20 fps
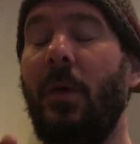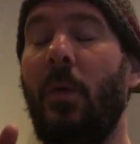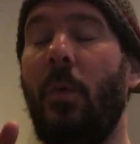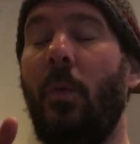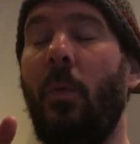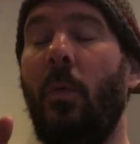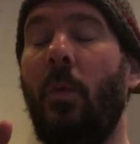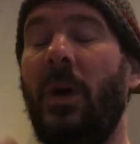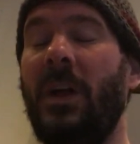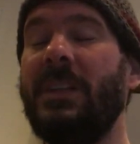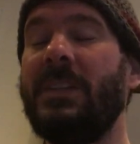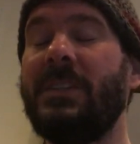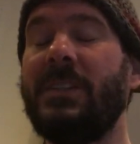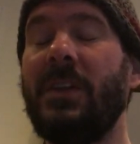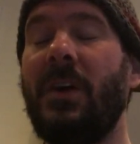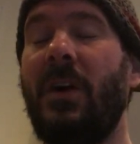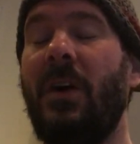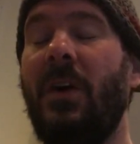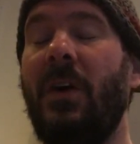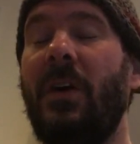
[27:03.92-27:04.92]
what
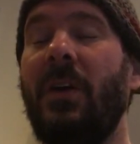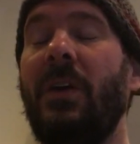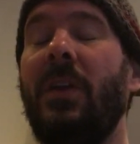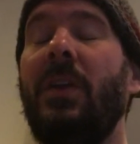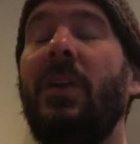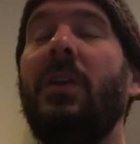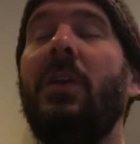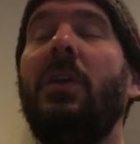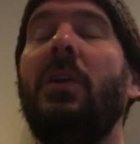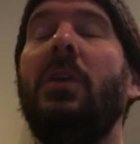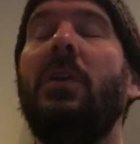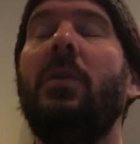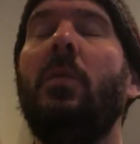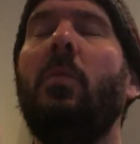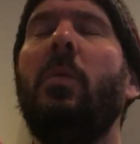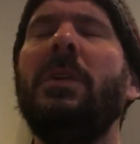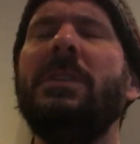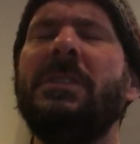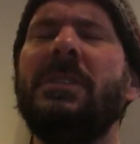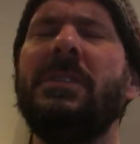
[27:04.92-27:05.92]
song
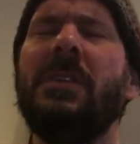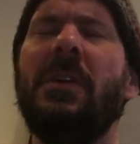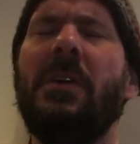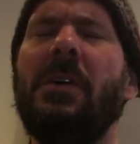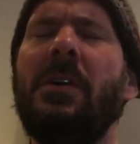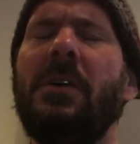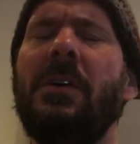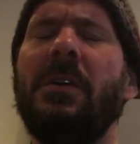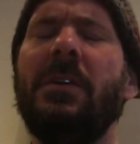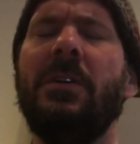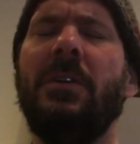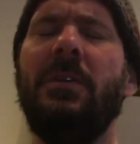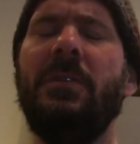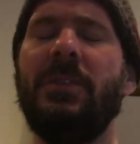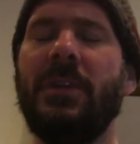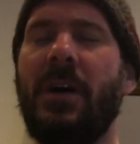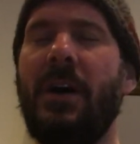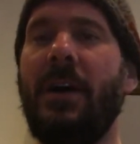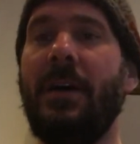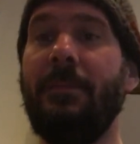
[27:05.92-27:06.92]
you
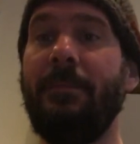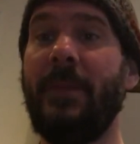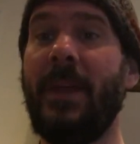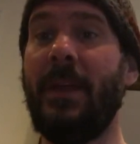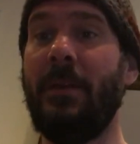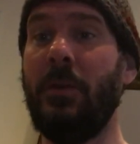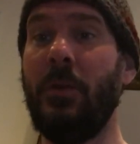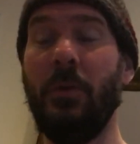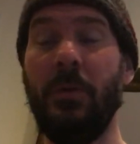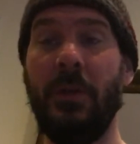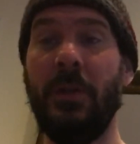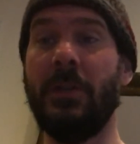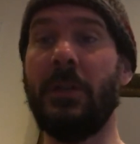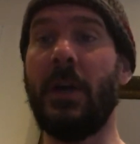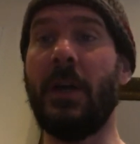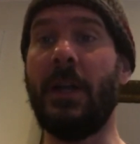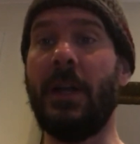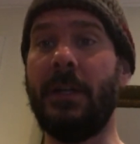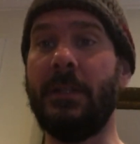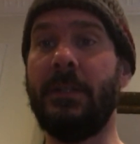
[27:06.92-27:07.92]
taught and who you
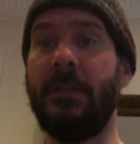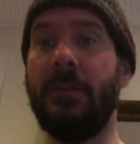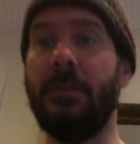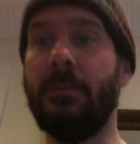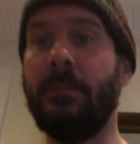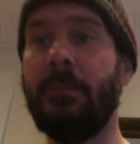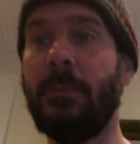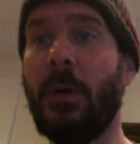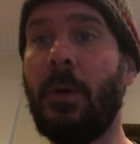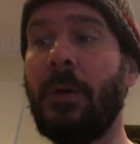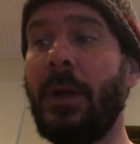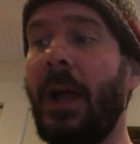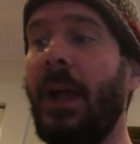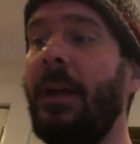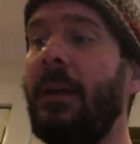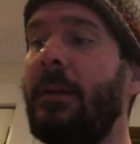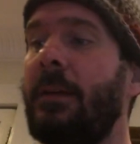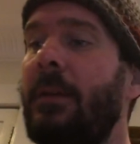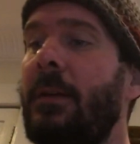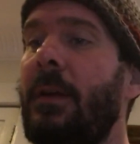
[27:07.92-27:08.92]
taught it to. Okay?
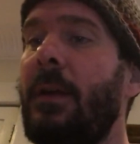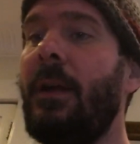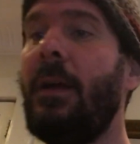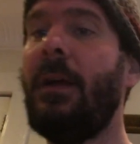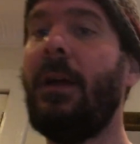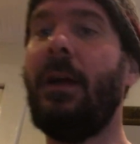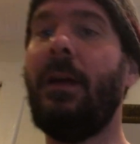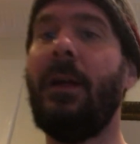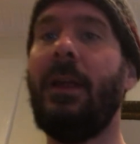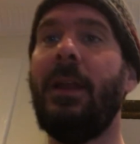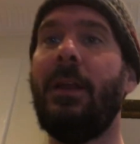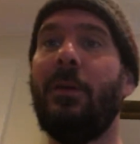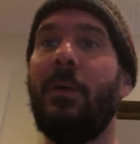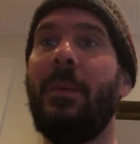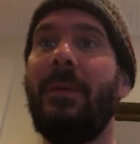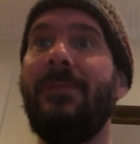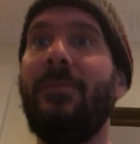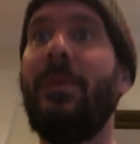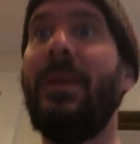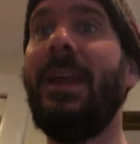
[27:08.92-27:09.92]
All right, I hope
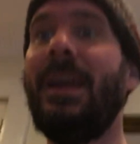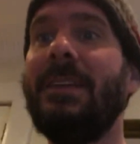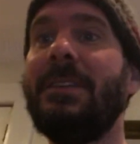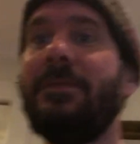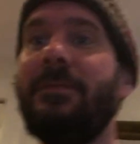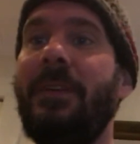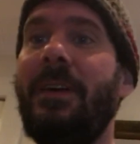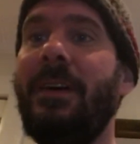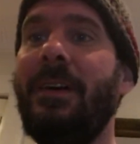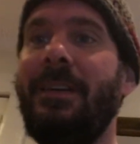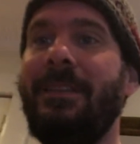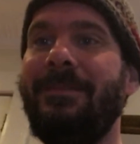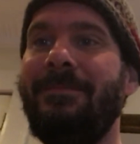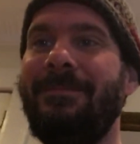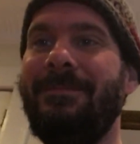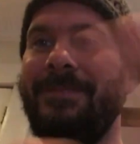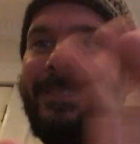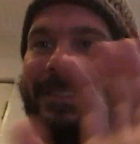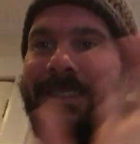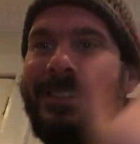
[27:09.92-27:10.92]
everybody has fun.
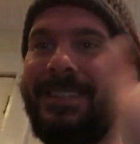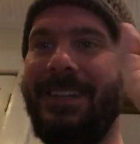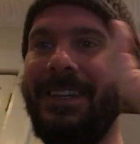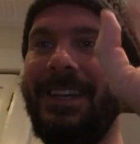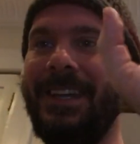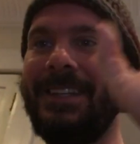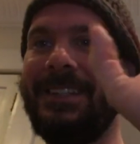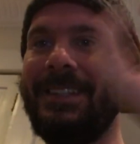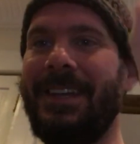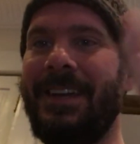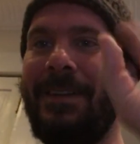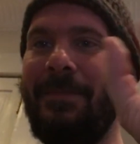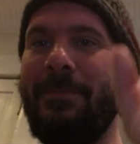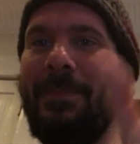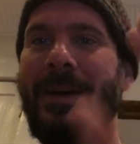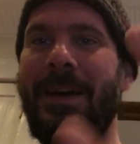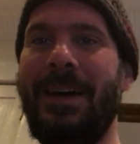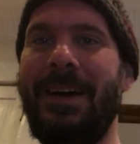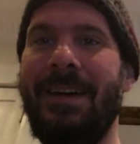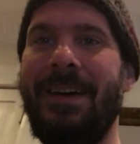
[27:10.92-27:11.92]
See you next time.
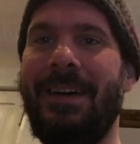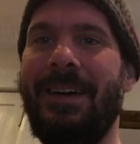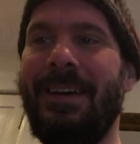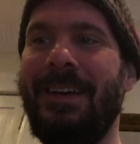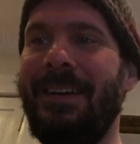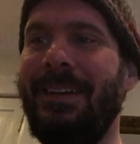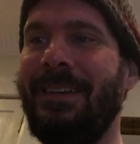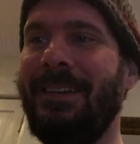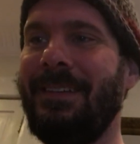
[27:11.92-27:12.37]
Bye.